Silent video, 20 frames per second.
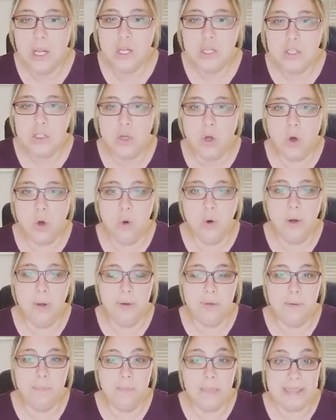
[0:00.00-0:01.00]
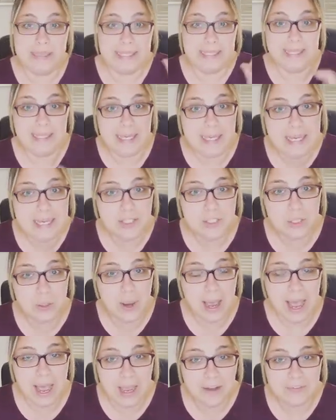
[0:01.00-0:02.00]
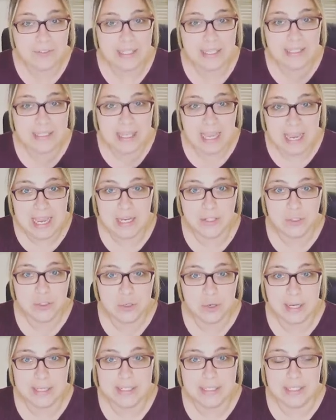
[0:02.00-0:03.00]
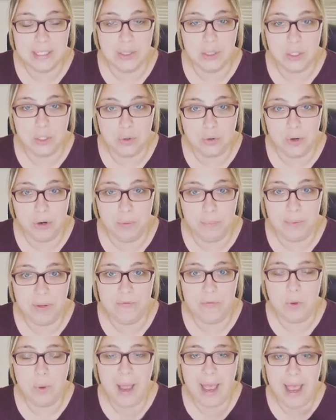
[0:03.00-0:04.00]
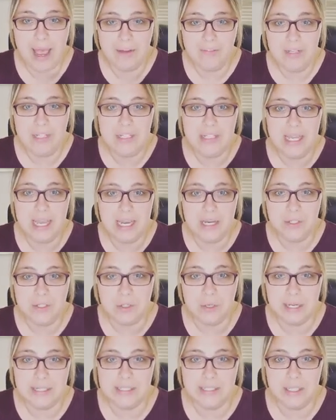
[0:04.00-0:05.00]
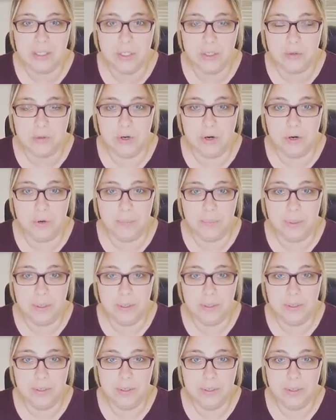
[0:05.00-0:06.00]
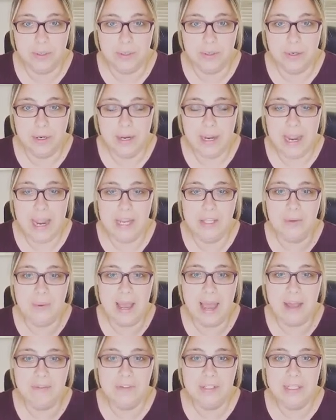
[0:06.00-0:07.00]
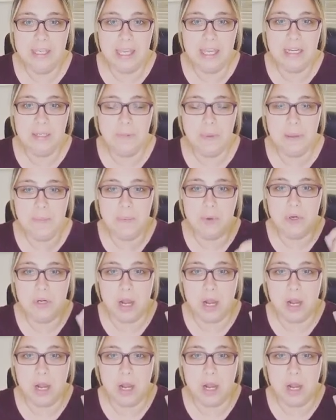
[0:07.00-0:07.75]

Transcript: So, but the key is you have to gain trust in the group. If you haven't gained trust in the group, and you haven't gained people